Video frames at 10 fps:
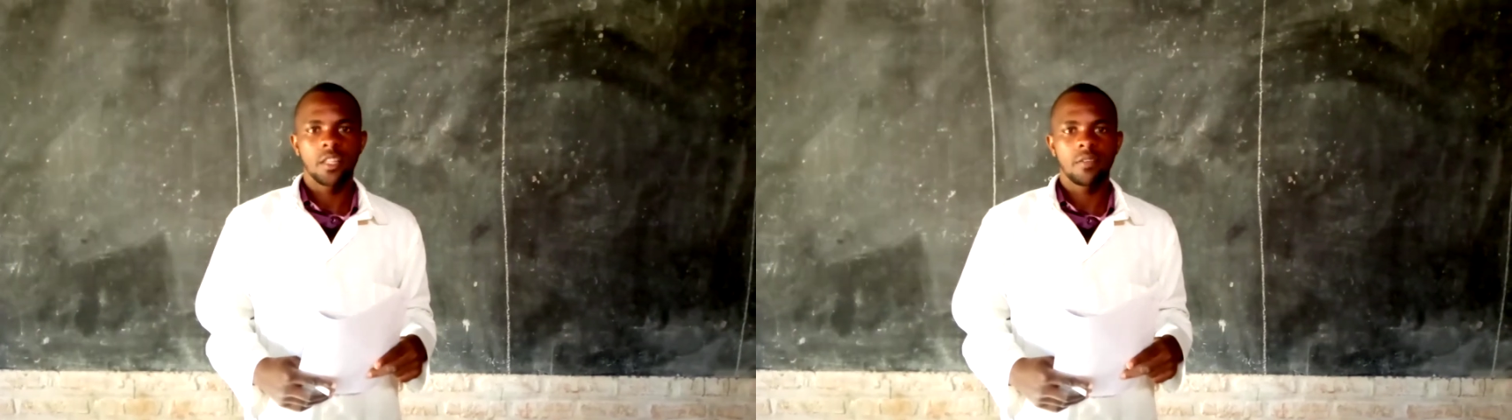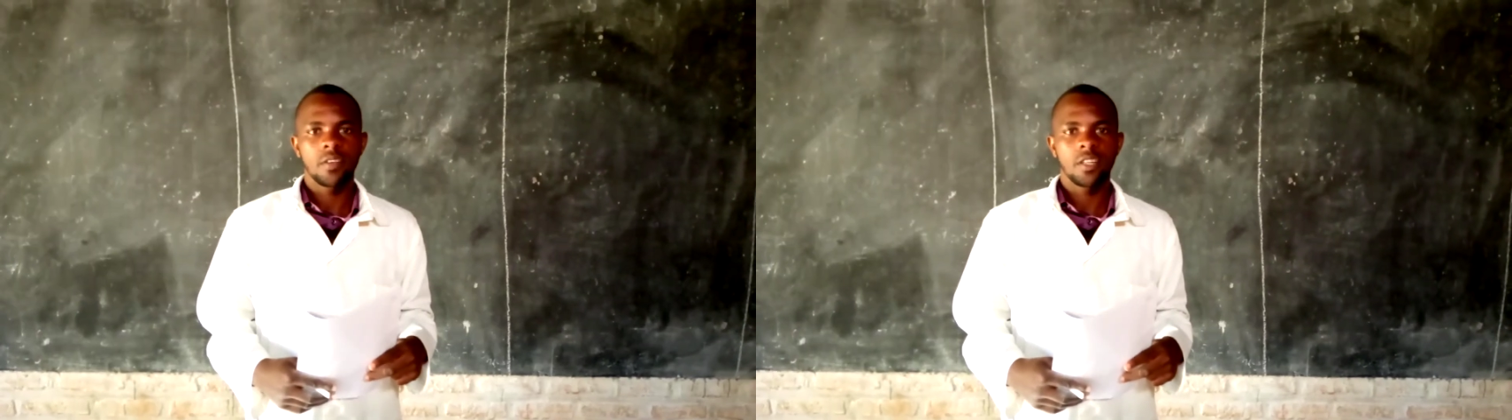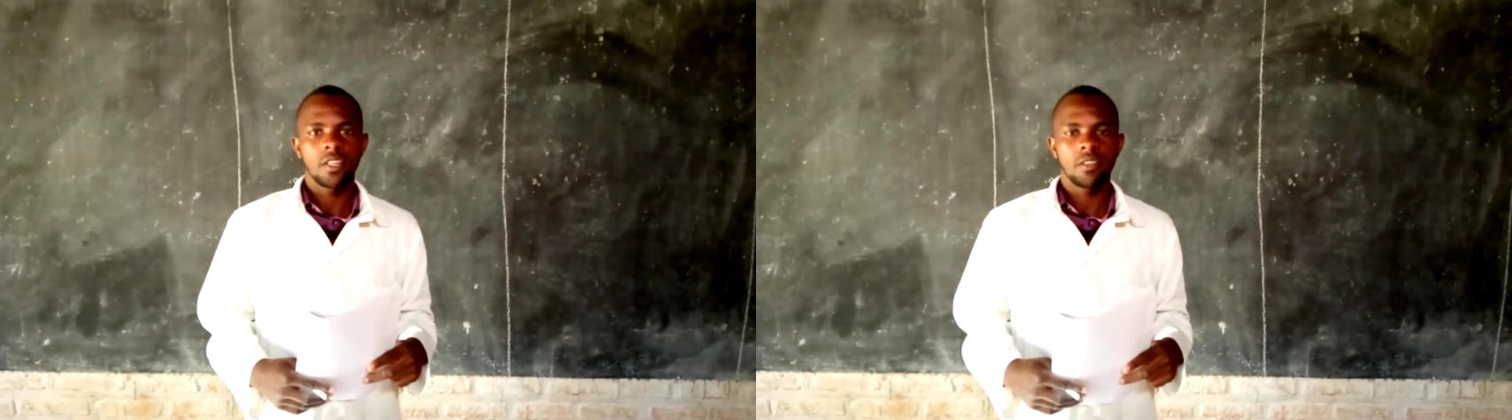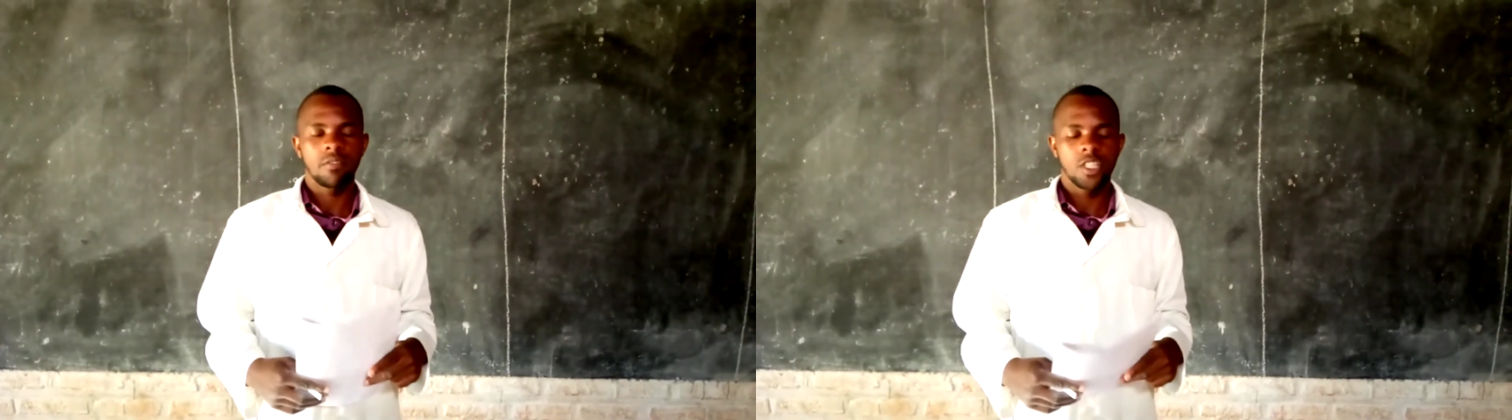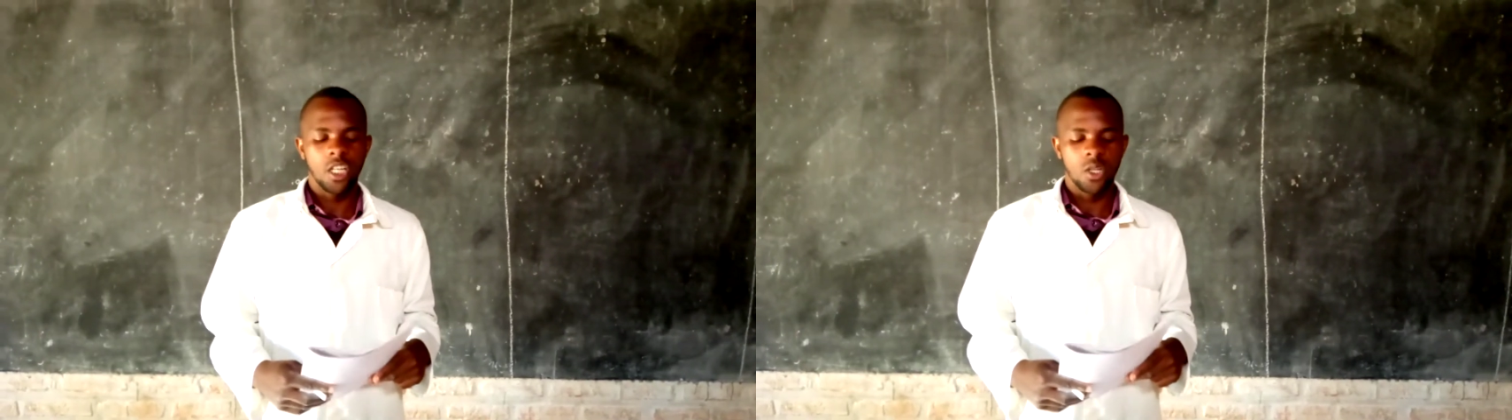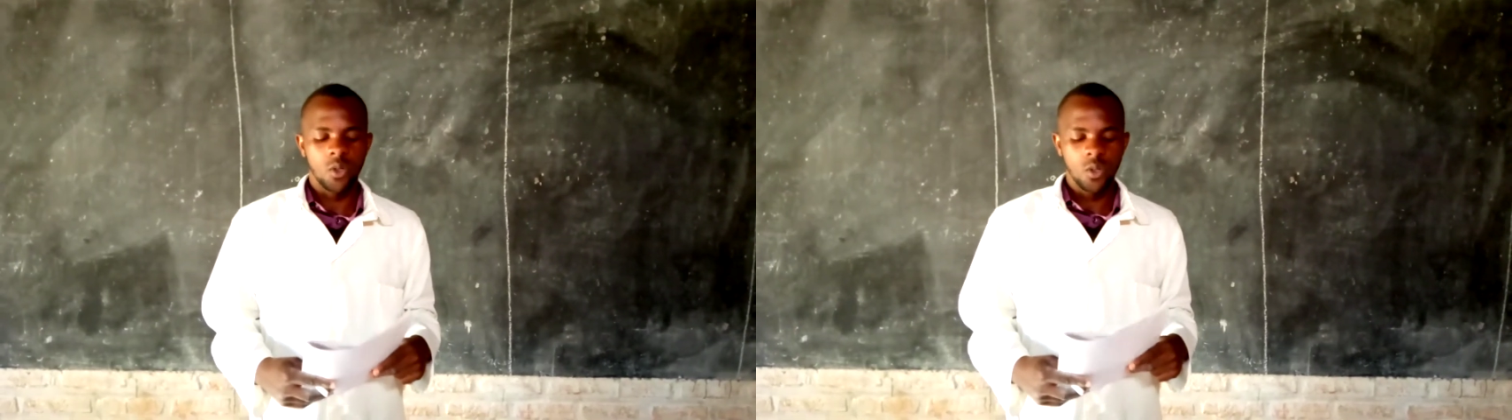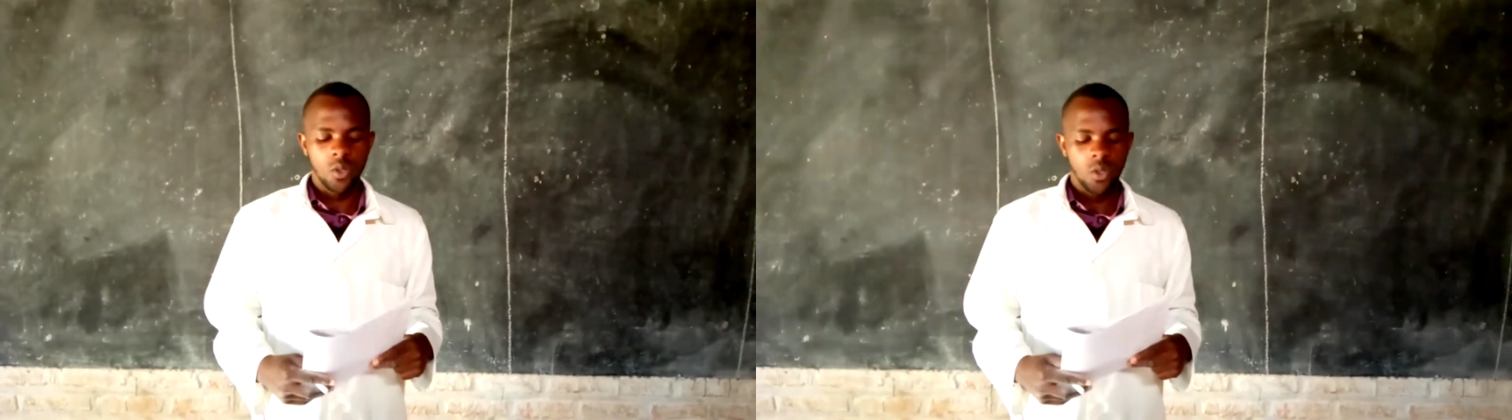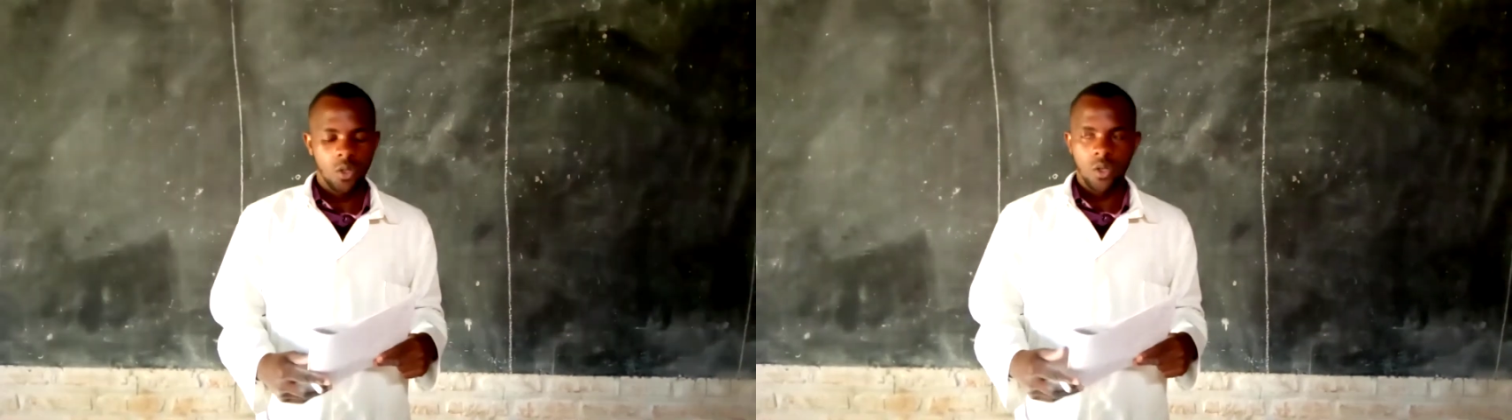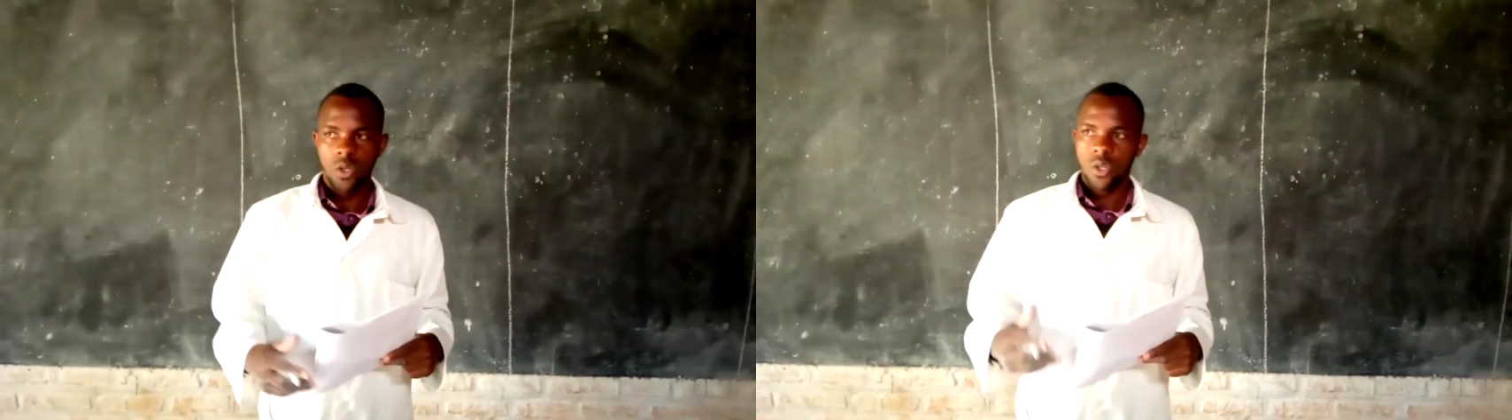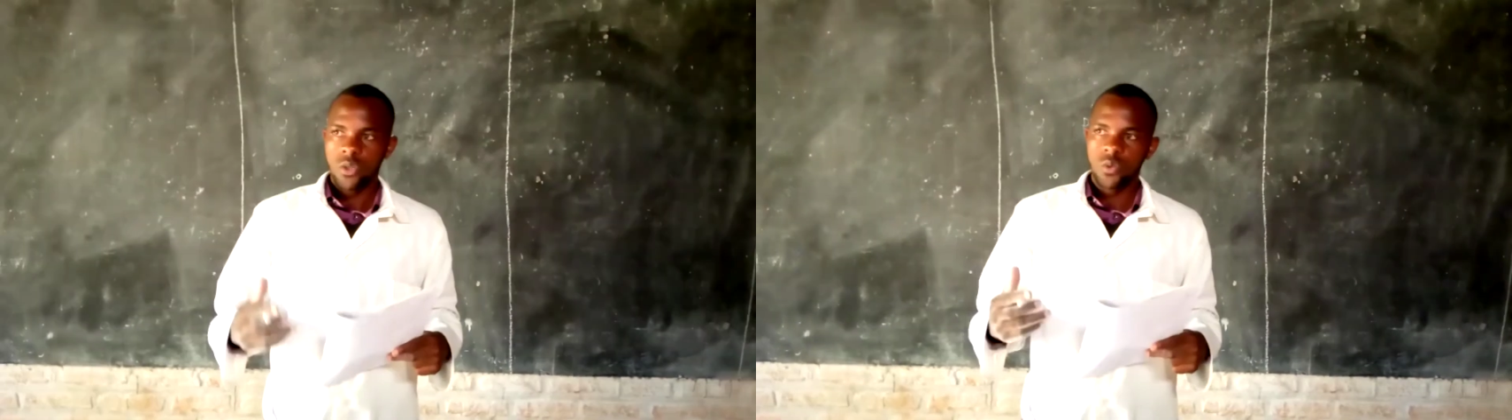hidden TV channel.
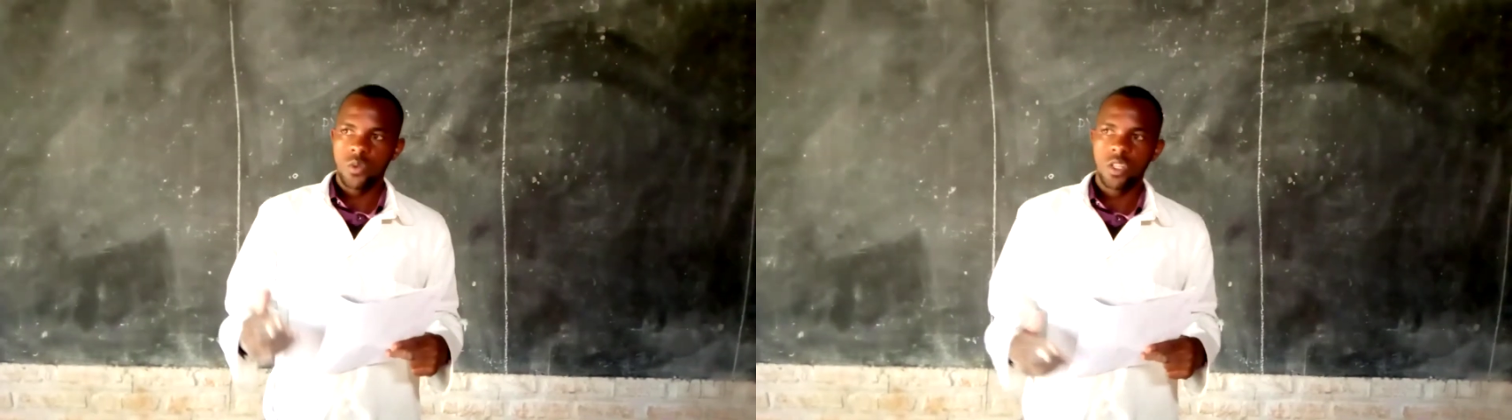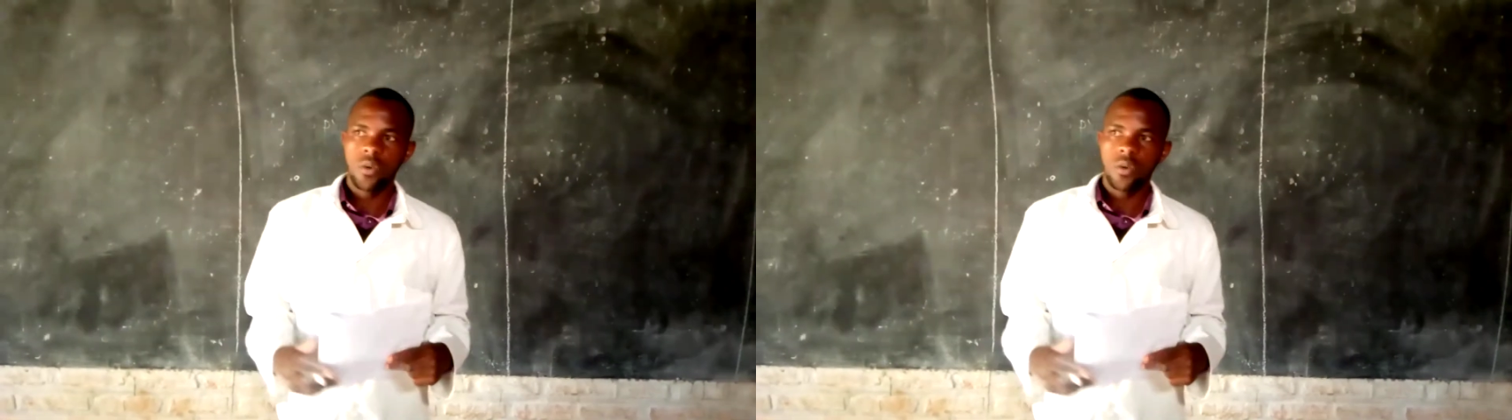Today